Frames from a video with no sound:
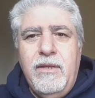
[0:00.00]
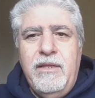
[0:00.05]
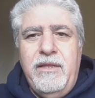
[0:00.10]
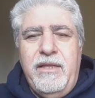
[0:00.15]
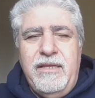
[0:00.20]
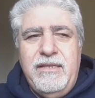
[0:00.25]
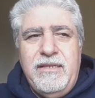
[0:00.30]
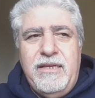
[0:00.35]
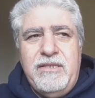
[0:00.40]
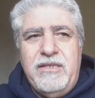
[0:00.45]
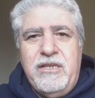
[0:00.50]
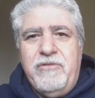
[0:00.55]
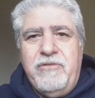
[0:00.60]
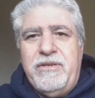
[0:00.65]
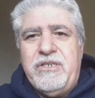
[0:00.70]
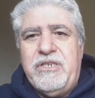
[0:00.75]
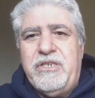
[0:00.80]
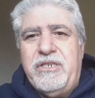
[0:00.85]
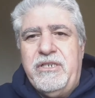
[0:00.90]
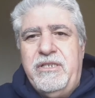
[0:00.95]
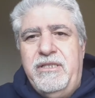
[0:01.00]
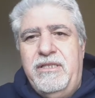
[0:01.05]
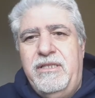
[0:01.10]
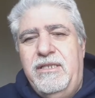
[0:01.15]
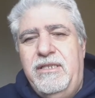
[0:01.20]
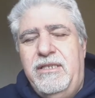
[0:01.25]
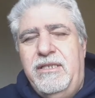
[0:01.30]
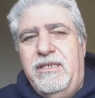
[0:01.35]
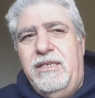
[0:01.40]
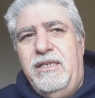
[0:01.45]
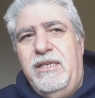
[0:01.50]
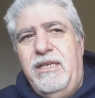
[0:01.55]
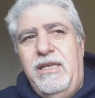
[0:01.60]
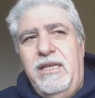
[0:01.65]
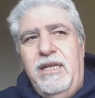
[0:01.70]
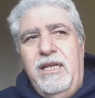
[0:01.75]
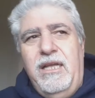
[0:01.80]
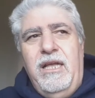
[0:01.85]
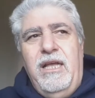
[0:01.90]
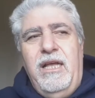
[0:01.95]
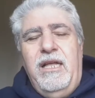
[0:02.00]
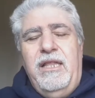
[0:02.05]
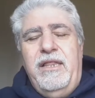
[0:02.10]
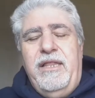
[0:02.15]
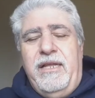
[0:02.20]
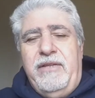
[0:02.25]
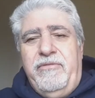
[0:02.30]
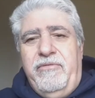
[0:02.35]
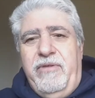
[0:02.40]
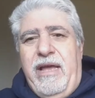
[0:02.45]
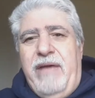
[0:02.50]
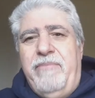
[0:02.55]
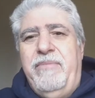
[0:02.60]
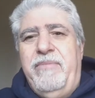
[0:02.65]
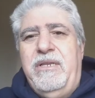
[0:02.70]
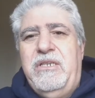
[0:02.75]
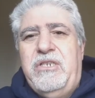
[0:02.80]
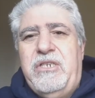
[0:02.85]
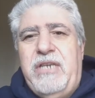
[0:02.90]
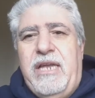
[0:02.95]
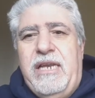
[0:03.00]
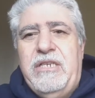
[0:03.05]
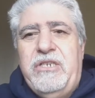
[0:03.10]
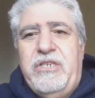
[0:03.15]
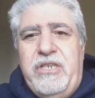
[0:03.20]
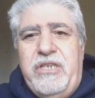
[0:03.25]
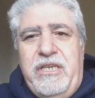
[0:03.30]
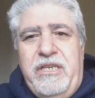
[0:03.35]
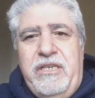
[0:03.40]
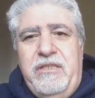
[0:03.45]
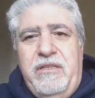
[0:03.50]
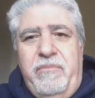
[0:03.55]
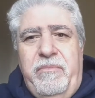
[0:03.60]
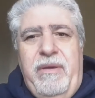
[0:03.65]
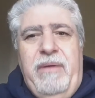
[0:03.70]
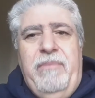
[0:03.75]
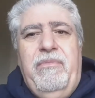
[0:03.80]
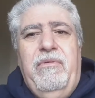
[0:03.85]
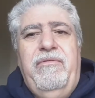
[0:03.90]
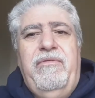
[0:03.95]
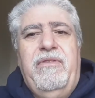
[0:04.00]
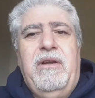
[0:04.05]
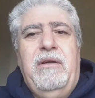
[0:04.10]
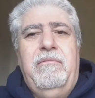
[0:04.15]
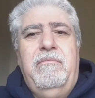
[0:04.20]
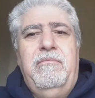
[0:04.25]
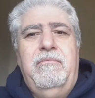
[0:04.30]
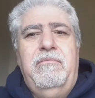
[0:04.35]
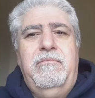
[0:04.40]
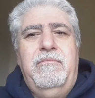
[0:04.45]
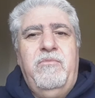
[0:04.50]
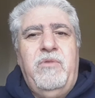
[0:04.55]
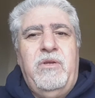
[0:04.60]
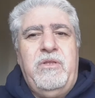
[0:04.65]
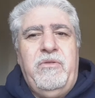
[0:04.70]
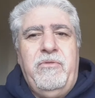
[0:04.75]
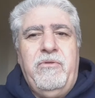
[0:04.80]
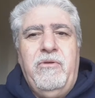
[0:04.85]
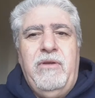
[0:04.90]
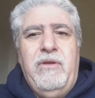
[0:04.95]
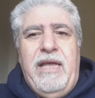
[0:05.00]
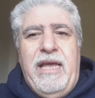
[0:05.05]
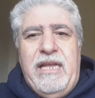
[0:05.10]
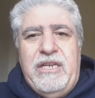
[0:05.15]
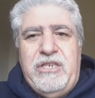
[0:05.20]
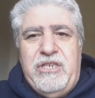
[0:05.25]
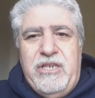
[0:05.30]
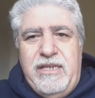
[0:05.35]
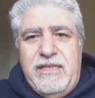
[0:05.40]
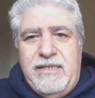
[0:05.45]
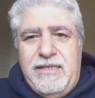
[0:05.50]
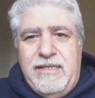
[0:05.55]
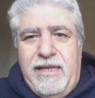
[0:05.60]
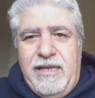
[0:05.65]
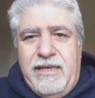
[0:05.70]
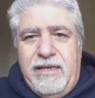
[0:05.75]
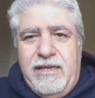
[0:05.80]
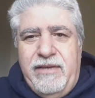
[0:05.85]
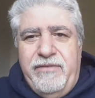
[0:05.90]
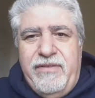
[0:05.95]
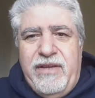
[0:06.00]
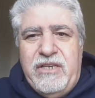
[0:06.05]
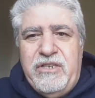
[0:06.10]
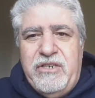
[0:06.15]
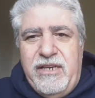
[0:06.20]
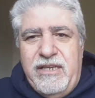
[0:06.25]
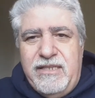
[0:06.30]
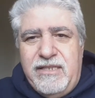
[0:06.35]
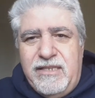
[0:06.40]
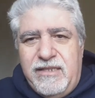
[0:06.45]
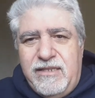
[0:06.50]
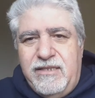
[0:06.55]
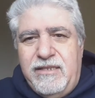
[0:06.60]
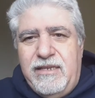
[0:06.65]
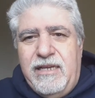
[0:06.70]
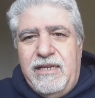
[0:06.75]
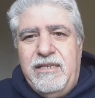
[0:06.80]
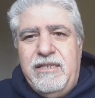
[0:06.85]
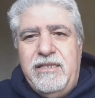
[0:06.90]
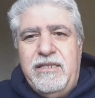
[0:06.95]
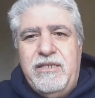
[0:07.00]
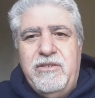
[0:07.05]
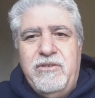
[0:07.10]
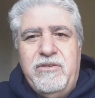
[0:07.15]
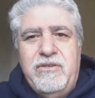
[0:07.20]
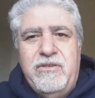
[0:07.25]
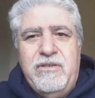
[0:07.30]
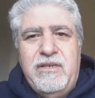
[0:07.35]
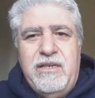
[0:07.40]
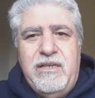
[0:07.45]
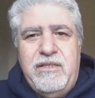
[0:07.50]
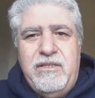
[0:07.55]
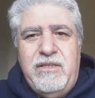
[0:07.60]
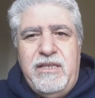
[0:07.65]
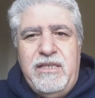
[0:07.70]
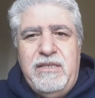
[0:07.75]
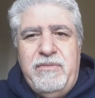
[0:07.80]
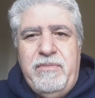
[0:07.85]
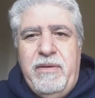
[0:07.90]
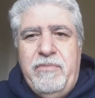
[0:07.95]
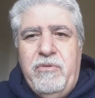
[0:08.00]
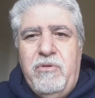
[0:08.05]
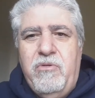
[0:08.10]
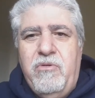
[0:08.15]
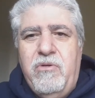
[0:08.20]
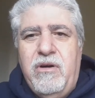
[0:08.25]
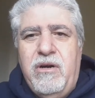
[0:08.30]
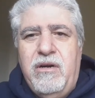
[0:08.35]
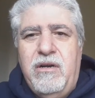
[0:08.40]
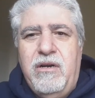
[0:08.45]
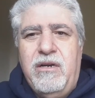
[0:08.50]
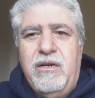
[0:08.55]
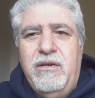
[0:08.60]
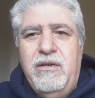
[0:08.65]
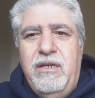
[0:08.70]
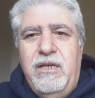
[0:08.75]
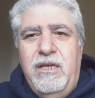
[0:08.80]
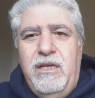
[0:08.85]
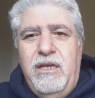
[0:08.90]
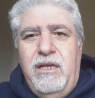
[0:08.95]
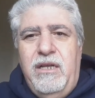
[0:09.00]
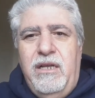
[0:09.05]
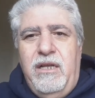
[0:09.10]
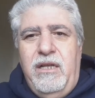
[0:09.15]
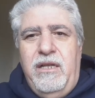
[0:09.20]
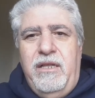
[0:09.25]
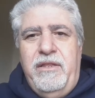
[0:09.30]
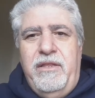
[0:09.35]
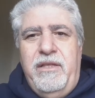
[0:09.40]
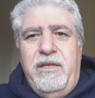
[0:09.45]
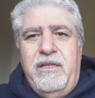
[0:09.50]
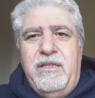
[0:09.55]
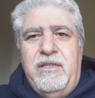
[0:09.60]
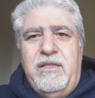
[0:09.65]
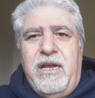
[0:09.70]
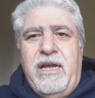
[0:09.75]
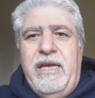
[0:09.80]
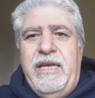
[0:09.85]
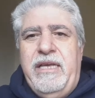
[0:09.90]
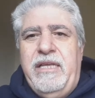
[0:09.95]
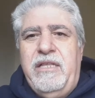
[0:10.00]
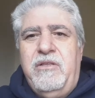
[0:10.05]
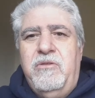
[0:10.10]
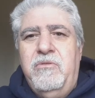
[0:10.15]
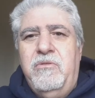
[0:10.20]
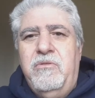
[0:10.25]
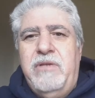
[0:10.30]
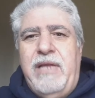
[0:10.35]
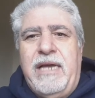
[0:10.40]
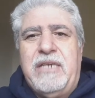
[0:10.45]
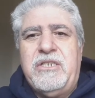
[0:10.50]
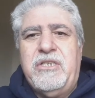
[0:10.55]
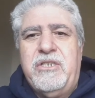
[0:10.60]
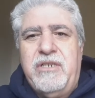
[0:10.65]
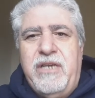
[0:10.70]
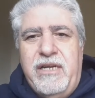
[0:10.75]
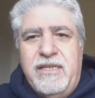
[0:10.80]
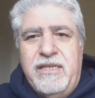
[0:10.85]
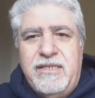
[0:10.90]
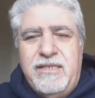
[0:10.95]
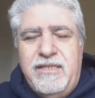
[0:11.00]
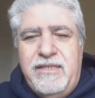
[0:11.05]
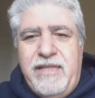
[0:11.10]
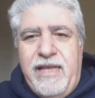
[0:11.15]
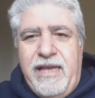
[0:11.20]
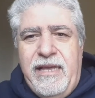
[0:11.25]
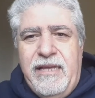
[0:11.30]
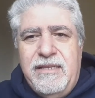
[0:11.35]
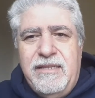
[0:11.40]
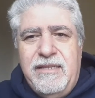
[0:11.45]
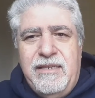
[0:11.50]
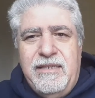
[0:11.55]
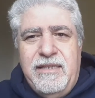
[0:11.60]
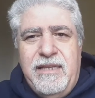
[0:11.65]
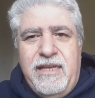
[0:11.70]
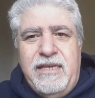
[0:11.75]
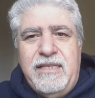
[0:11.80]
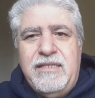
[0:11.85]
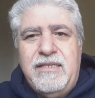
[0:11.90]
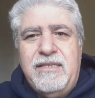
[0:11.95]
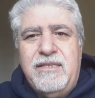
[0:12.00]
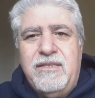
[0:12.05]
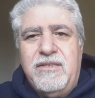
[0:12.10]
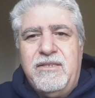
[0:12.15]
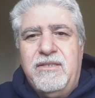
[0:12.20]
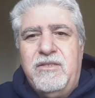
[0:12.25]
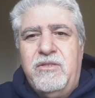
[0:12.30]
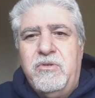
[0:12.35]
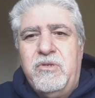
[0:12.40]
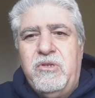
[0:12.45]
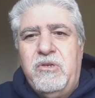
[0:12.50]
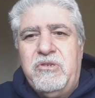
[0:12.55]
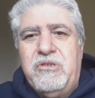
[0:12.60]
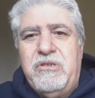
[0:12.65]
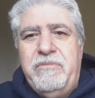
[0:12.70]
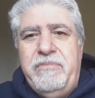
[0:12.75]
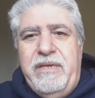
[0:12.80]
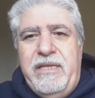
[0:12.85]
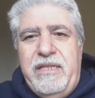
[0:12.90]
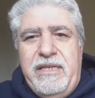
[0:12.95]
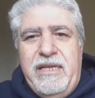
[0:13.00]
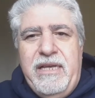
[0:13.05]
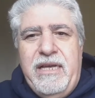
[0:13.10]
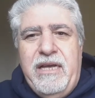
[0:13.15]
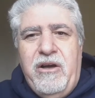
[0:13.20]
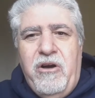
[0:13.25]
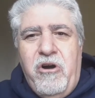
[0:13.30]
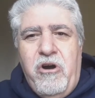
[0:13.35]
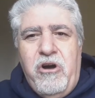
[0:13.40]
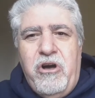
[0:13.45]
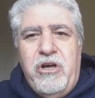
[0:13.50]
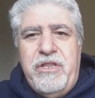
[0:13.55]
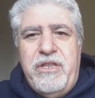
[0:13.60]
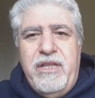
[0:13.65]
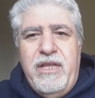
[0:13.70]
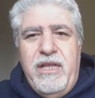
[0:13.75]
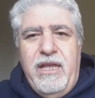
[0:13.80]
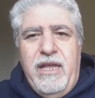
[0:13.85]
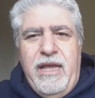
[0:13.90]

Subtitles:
These are the question that we have been challenging the people from what we call agilists, like evangelists. These people who are they're trying to lecture us days and nights through social media on